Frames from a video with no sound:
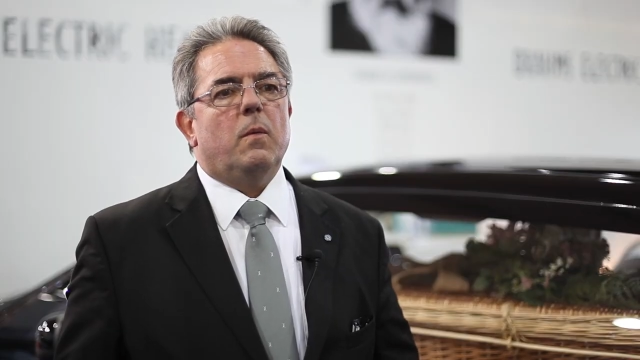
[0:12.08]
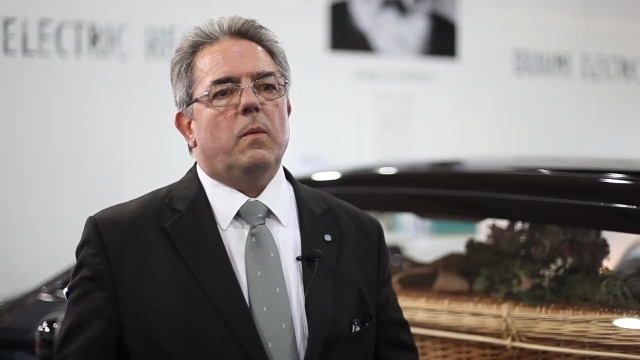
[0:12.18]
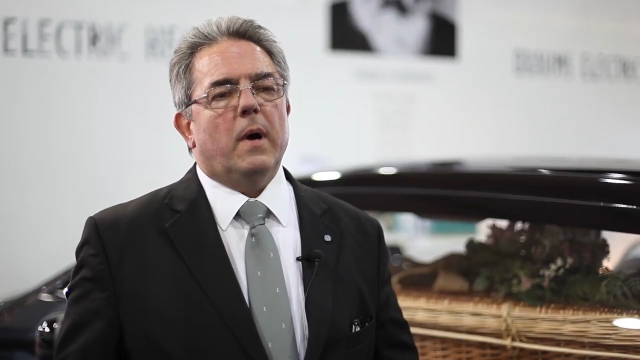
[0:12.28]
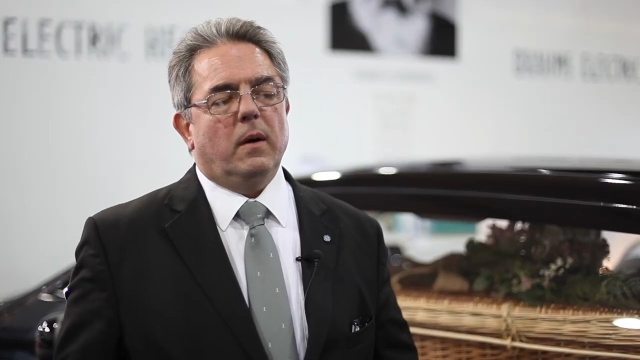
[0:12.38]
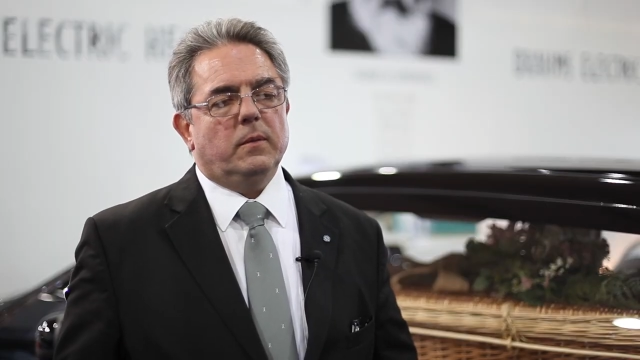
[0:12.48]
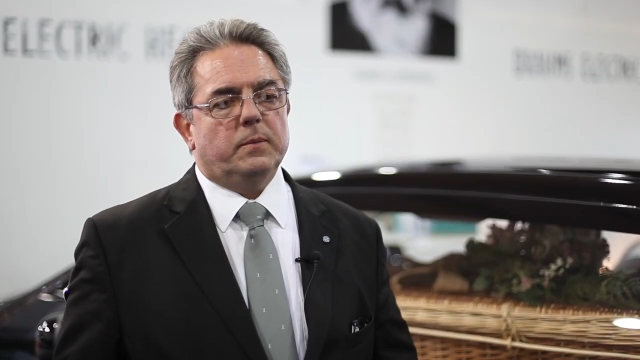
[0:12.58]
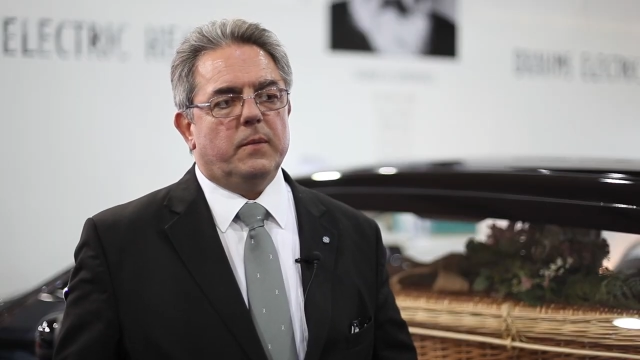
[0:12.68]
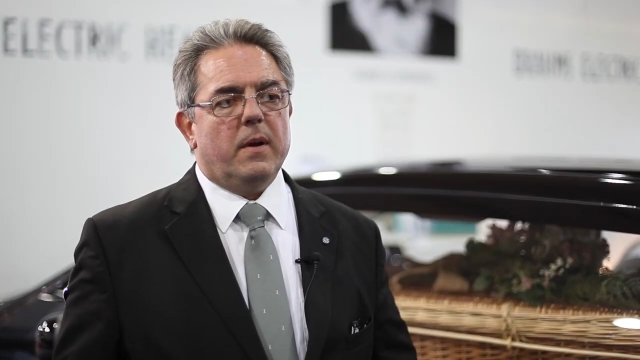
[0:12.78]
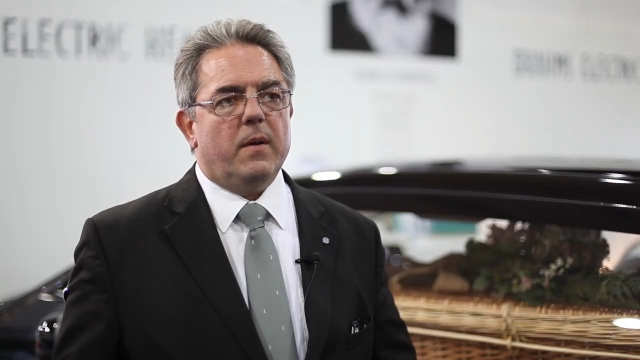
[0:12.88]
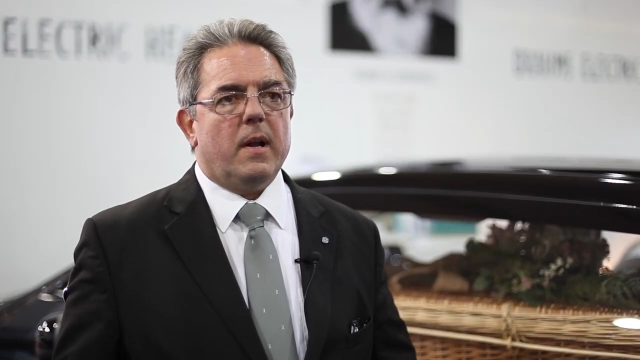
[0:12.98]
Well,
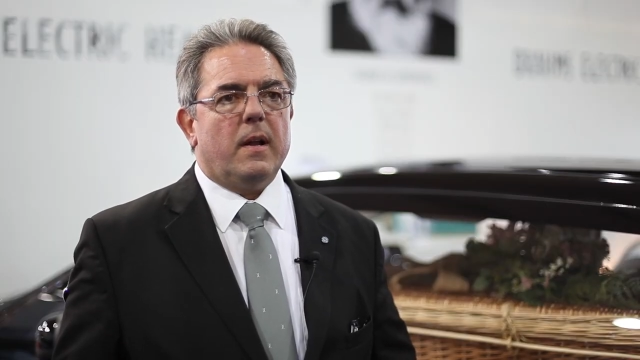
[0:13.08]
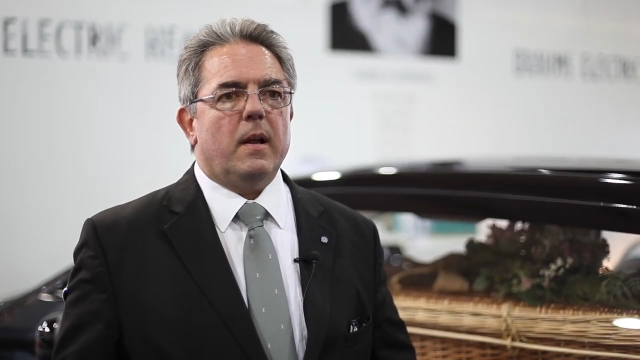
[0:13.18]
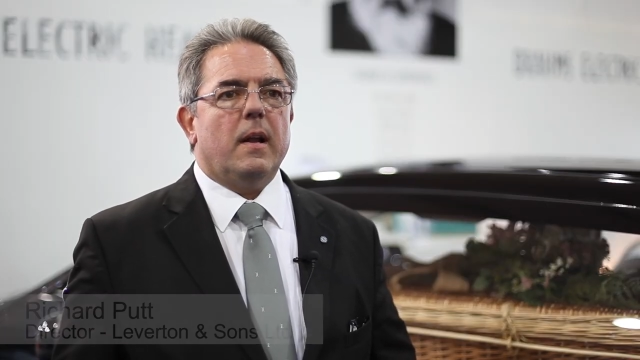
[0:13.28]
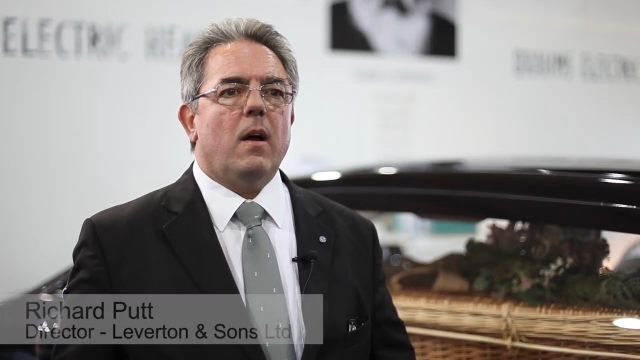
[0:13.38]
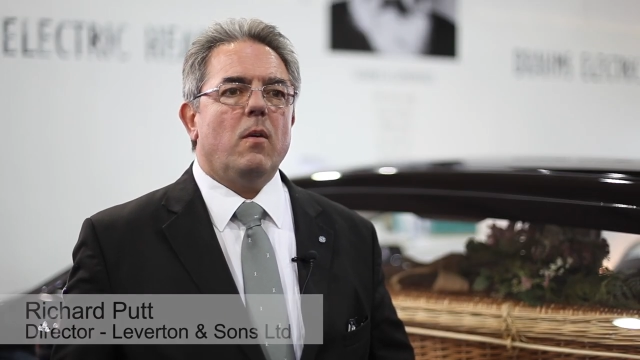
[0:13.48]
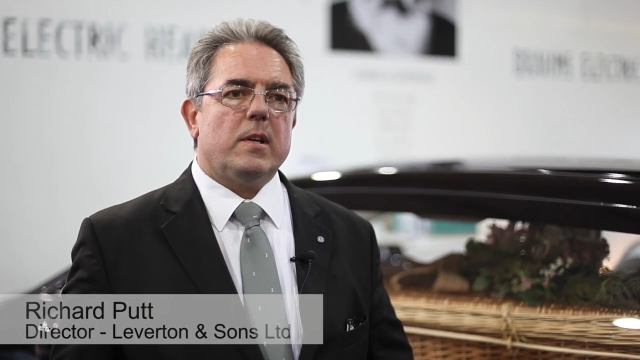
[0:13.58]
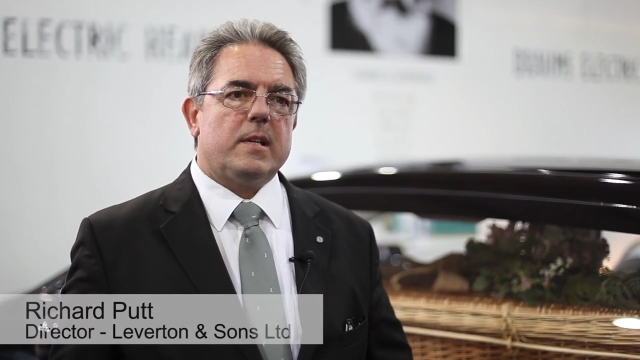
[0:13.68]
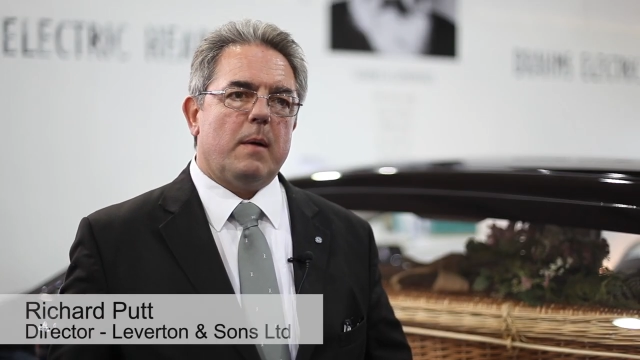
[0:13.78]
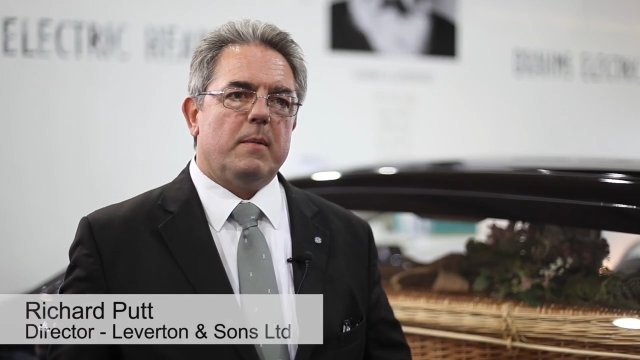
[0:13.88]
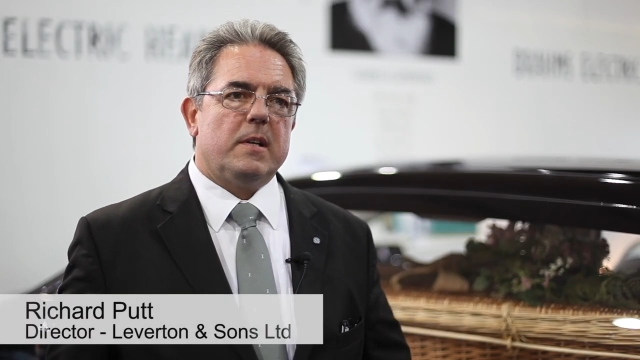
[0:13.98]
we're an old
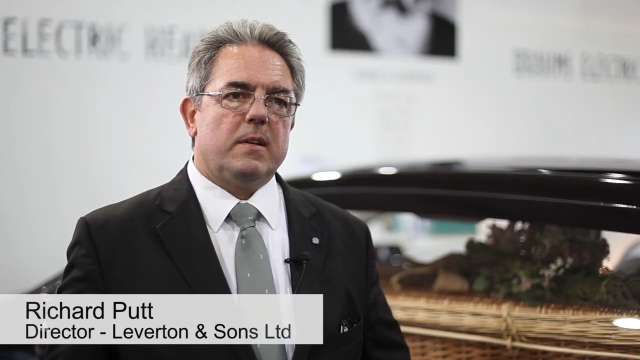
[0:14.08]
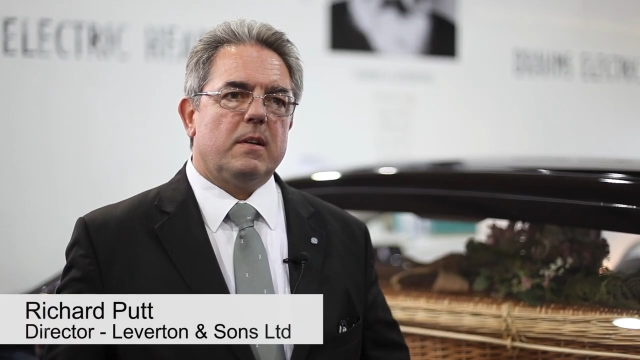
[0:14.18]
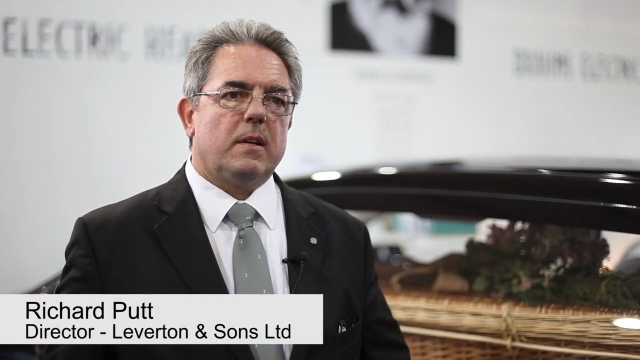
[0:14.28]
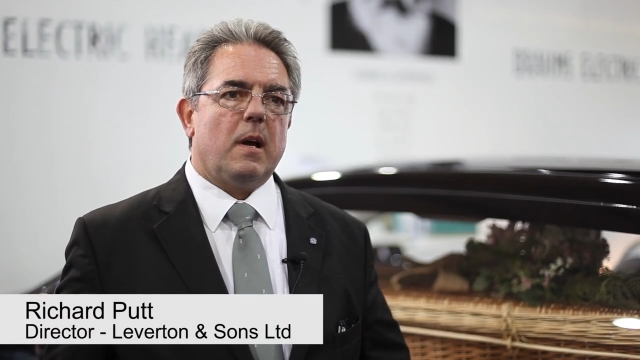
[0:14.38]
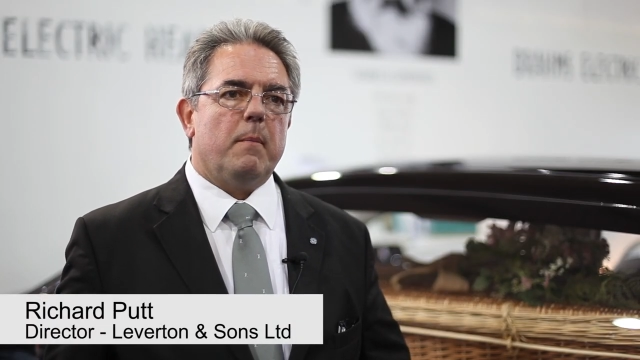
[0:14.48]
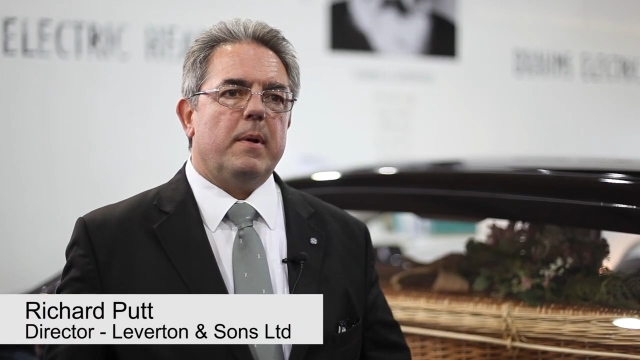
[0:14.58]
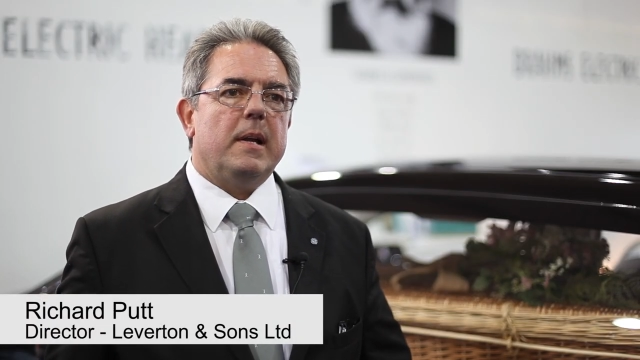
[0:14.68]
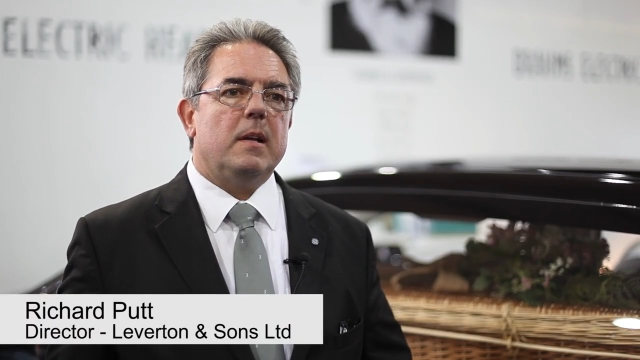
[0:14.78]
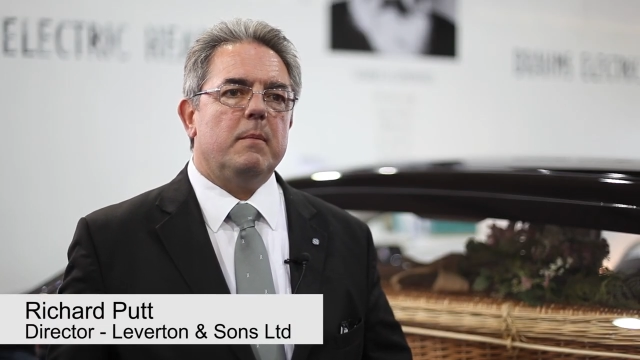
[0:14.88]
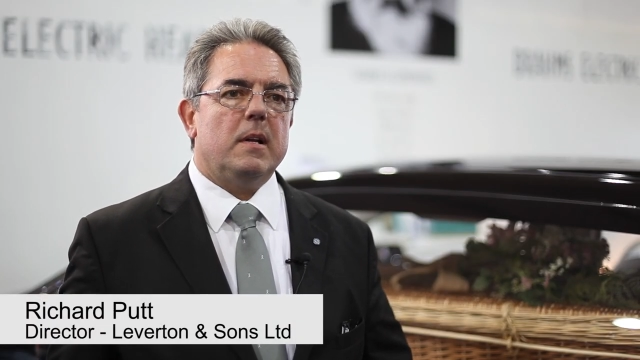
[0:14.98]
established company
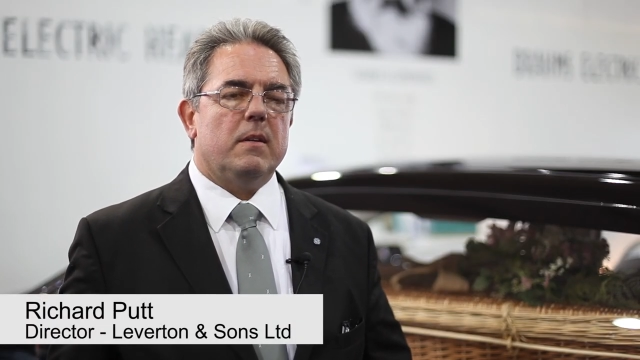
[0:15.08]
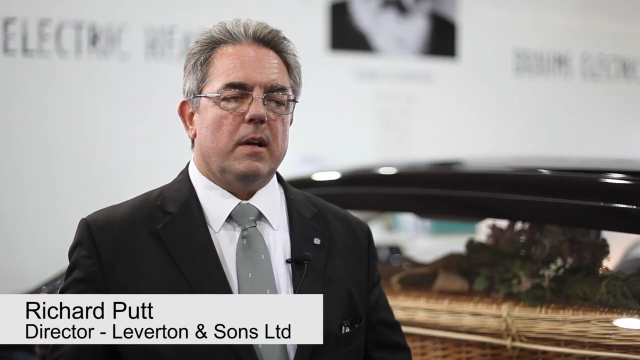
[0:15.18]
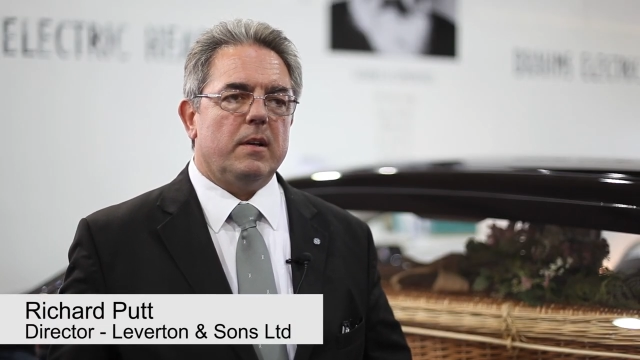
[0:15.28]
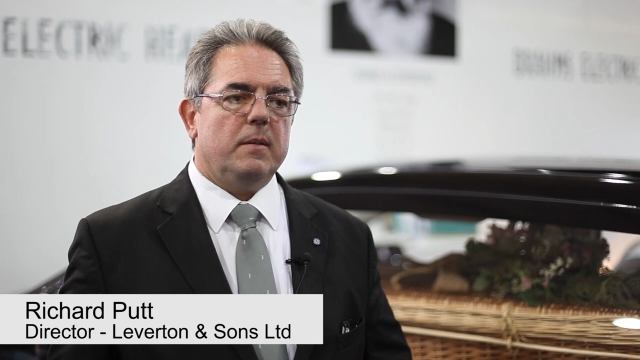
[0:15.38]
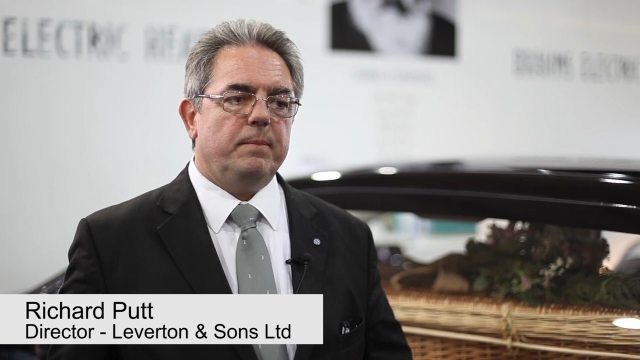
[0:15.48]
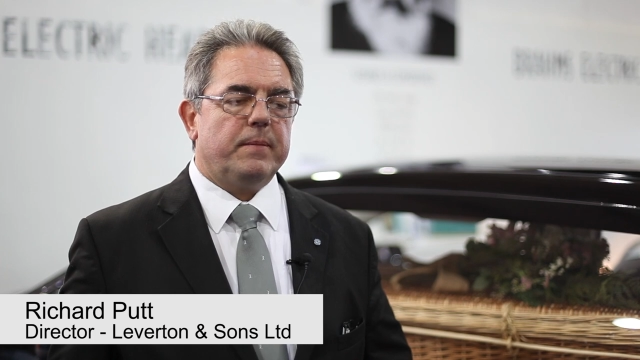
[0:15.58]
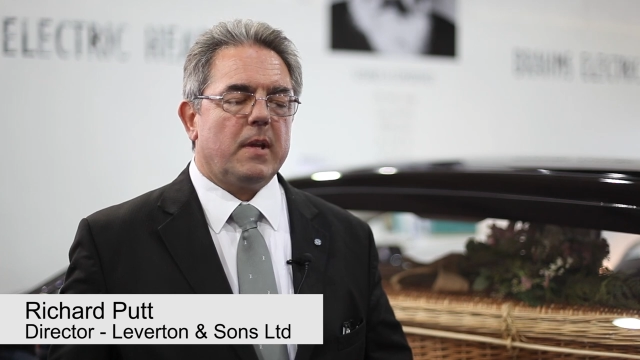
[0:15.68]
in the middle of London.